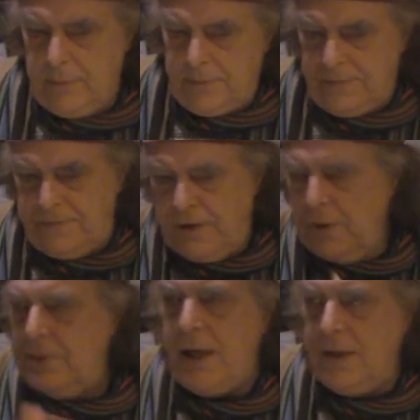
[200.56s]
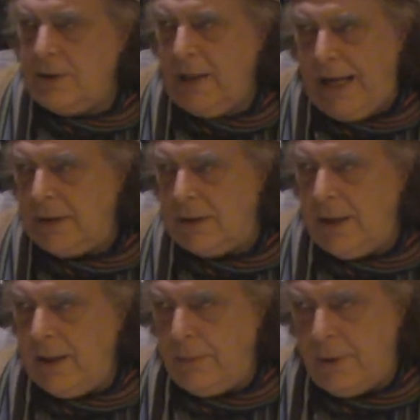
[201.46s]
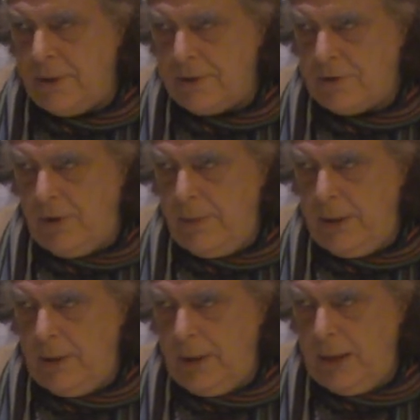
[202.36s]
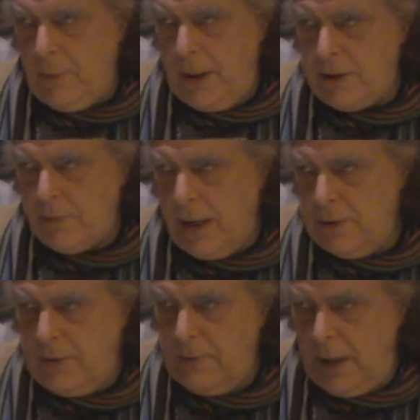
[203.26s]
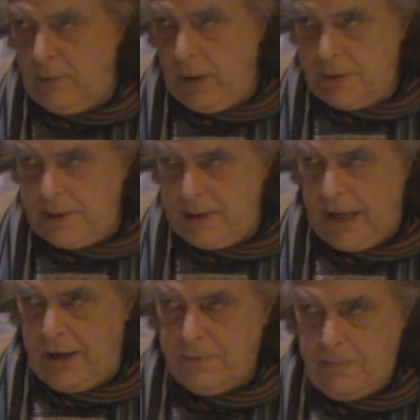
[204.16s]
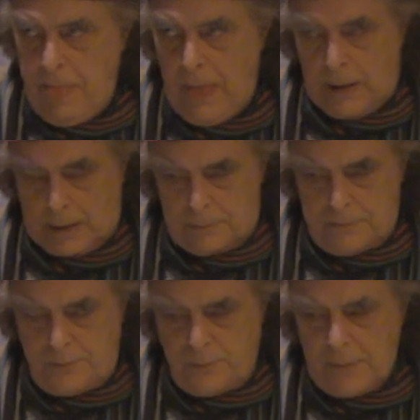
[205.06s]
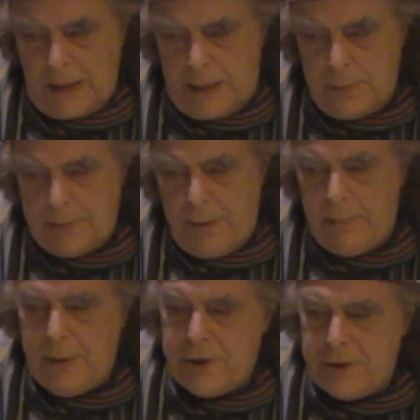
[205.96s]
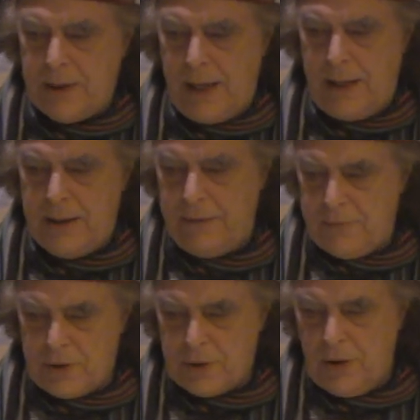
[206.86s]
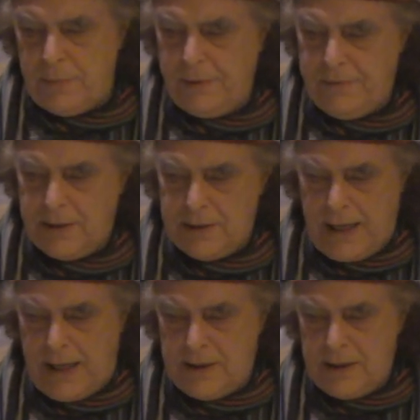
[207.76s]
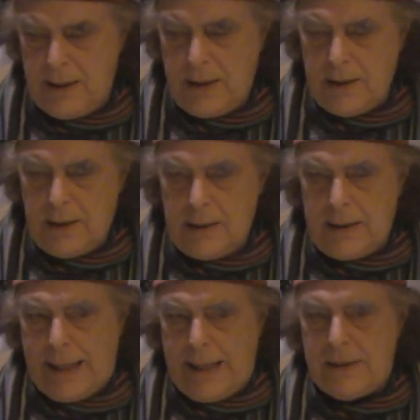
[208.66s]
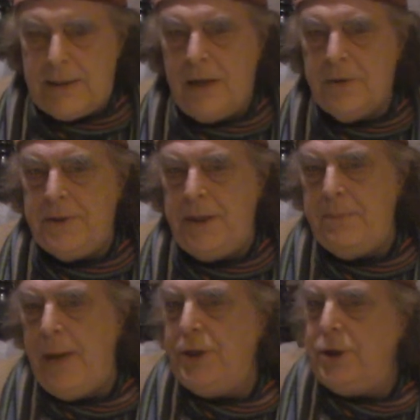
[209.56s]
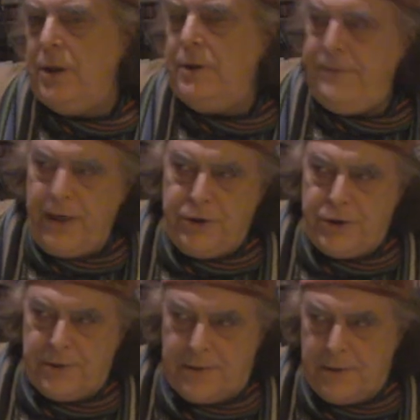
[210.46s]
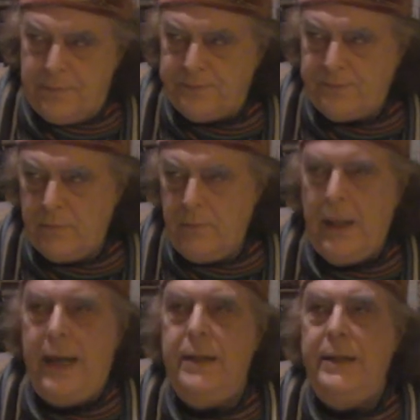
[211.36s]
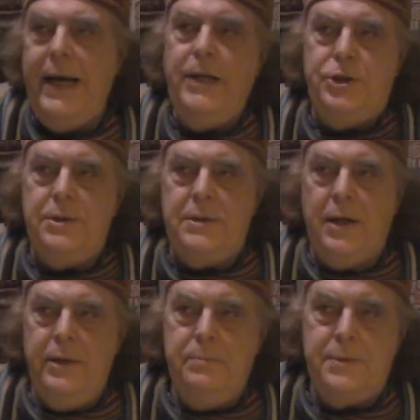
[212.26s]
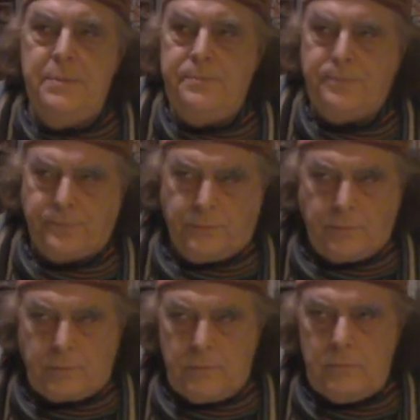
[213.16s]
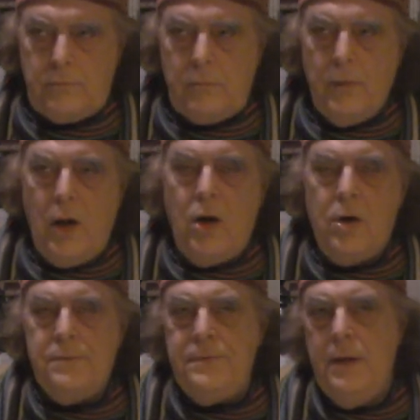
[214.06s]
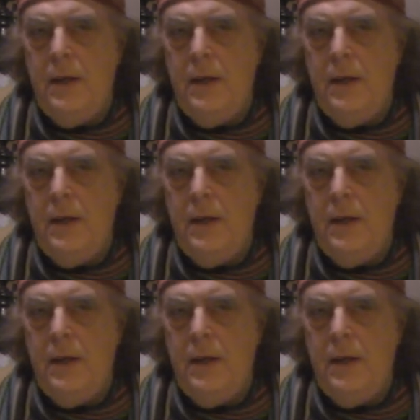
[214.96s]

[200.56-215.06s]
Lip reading: folktale collector like the Brothers Grimm, he went around and wrote it down, and it was published, and I've got a copy of it. And it tells these magical adventures in the ancient times of,